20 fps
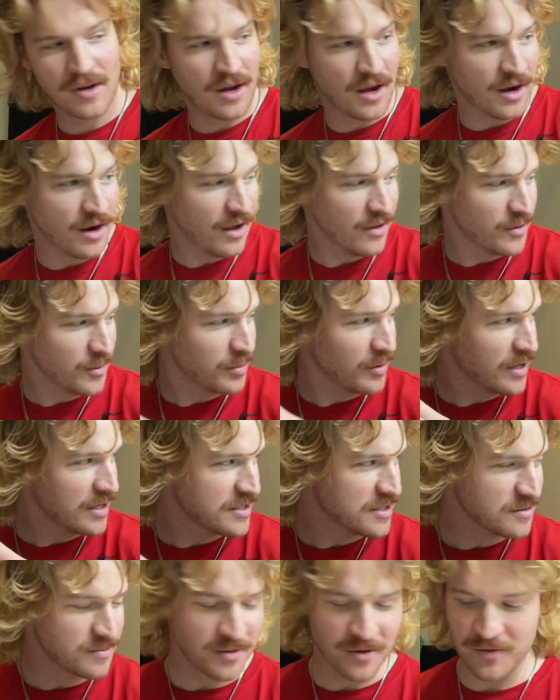on other
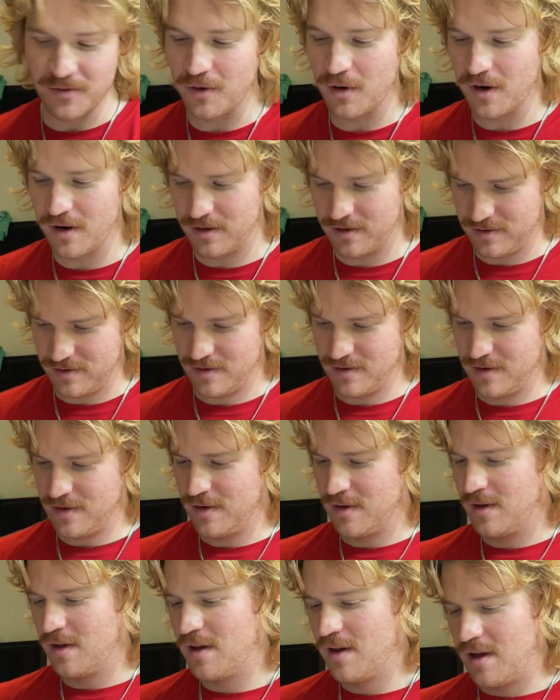places before.
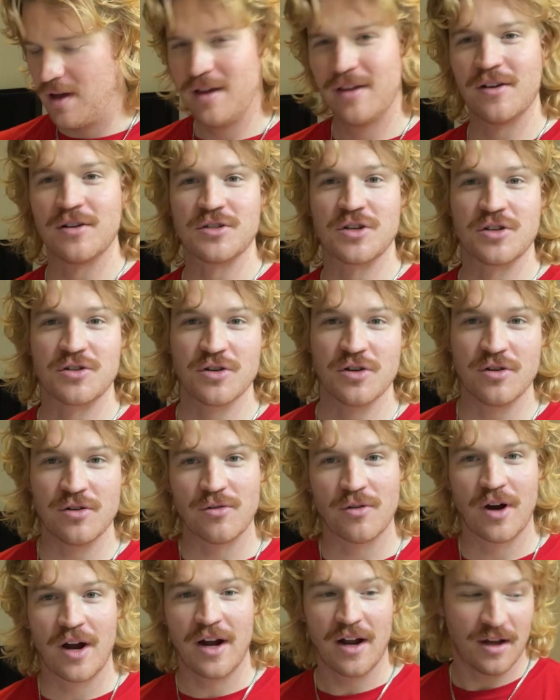There's a
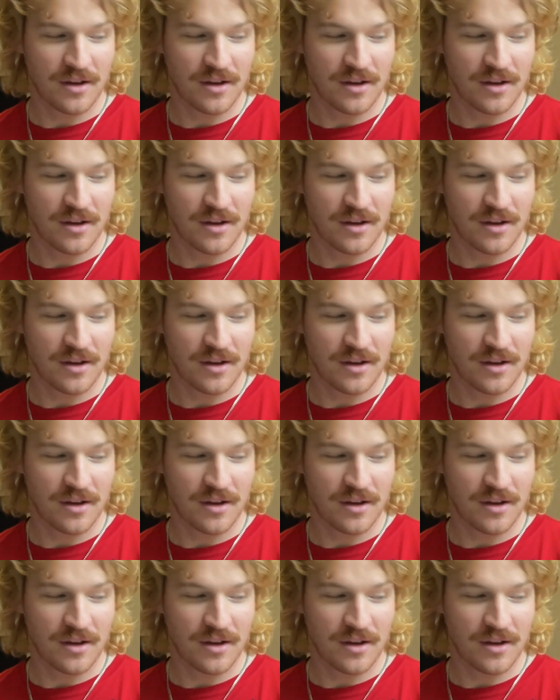dude right